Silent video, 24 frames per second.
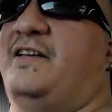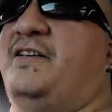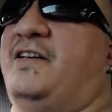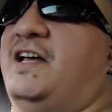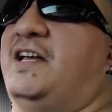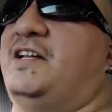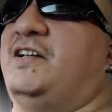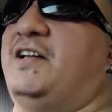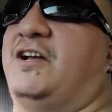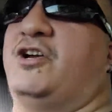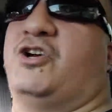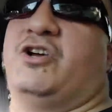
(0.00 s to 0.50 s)

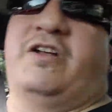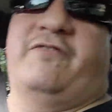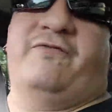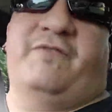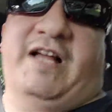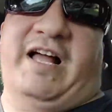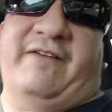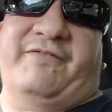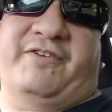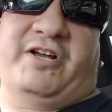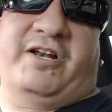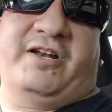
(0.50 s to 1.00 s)
It, it could have.
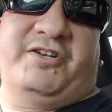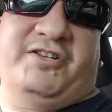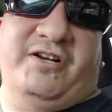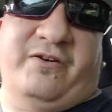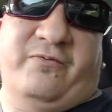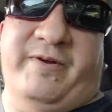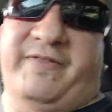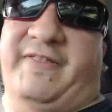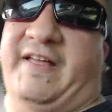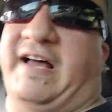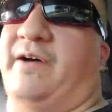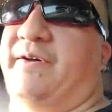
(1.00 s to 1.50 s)
I could have
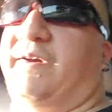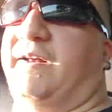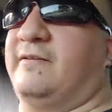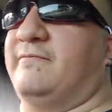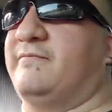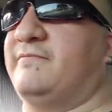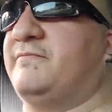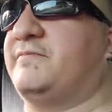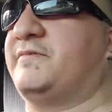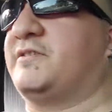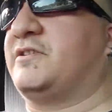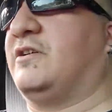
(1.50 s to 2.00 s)
done without it.
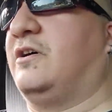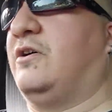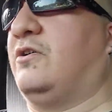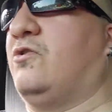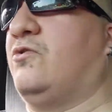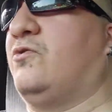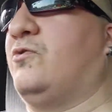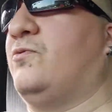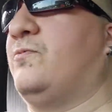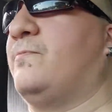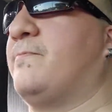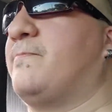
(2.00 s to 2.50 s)

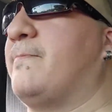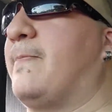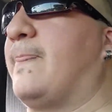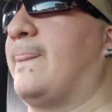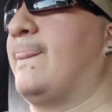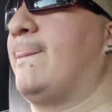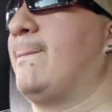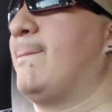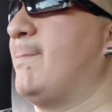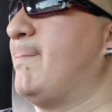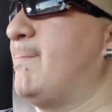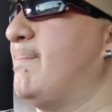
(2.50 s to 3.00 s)
So,
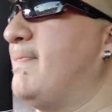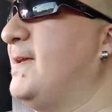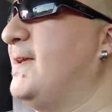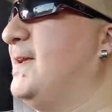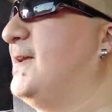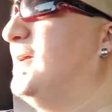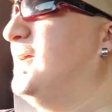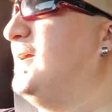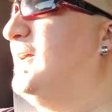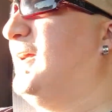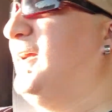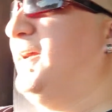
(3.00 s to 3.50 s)

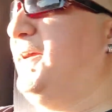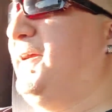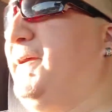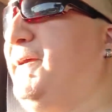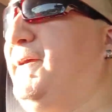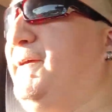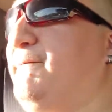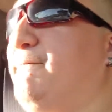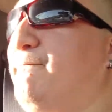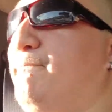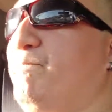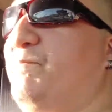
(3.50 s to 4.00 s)

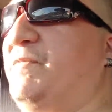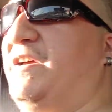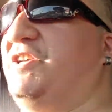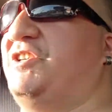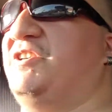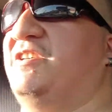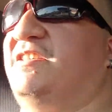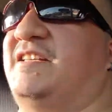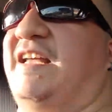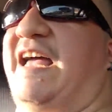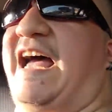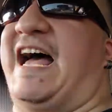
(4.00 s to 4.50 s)
and it
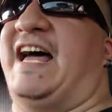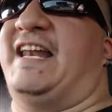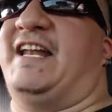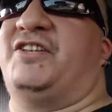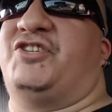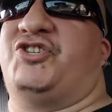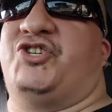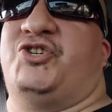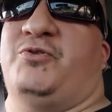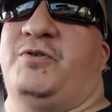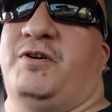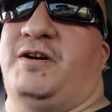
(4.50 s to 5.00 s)
just
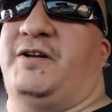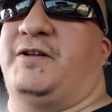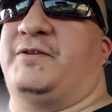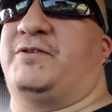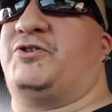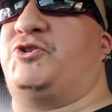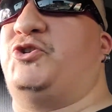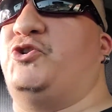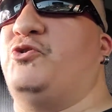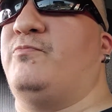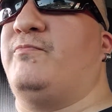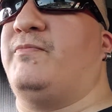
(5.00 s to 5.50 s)
added to, uh,
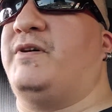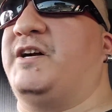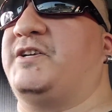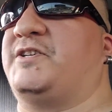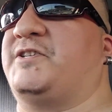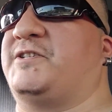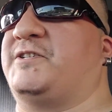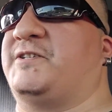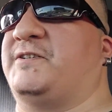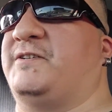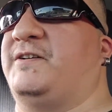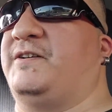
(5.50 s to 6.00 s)
too
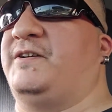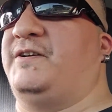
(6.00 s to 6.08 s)
much.